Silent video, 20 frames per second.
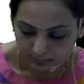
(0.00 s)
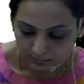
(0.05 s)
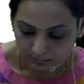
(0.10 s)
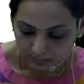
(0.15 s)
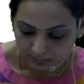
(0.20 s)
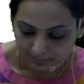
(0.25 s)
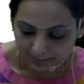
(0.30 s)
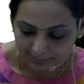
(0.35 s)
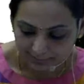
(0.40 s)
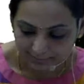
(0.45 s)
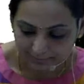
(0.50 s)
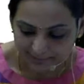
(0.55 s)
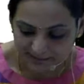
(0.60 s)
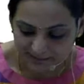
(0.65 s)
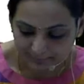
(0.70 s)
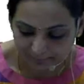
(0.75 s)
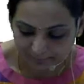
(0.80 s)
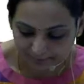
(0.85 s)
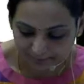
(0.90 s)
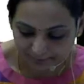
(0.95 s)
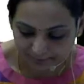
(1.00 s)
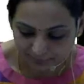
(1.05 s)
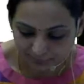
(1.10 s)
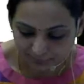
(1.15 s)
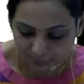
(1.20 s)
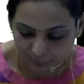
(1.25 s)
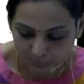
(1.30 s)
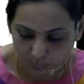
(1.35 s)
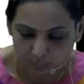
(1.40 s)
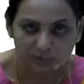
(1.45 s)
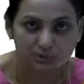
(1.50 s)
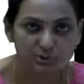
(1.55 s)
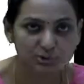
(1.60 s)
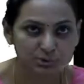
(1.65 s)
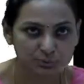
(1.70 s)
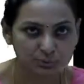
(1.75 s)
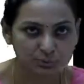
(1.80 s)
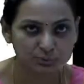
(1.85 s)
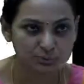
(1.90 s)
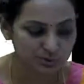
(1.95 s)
I'll be explaining you also.